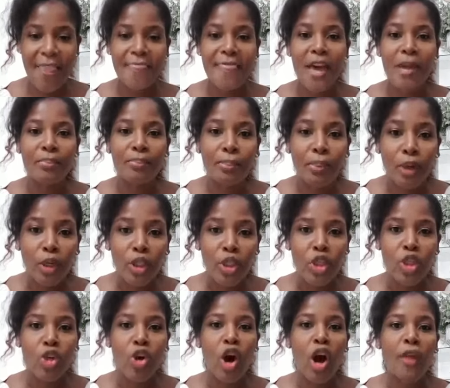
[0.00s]
that
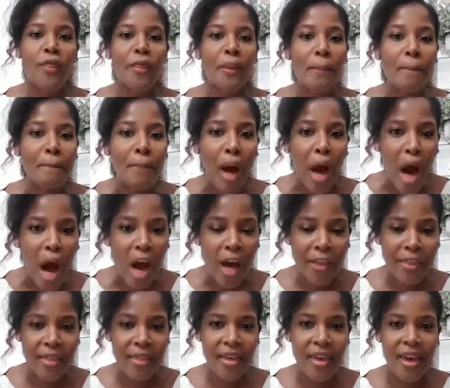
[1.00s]
put you on the
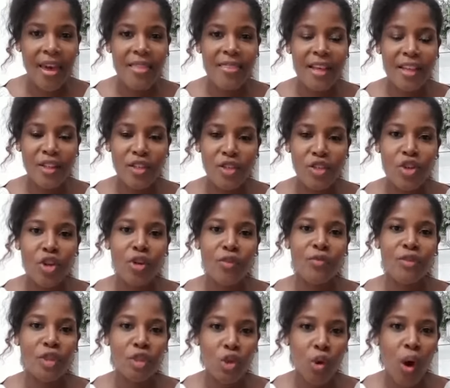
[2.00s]
path that
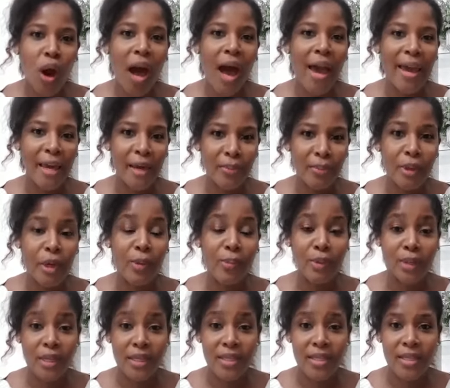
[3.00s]
serves your higher
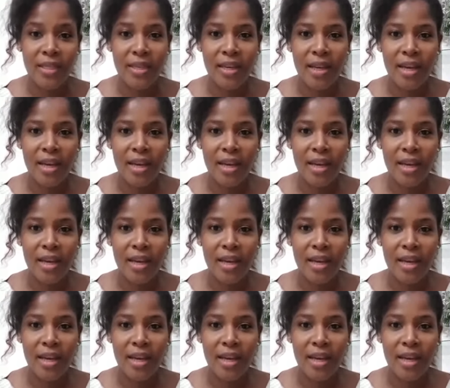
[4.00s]
purpose.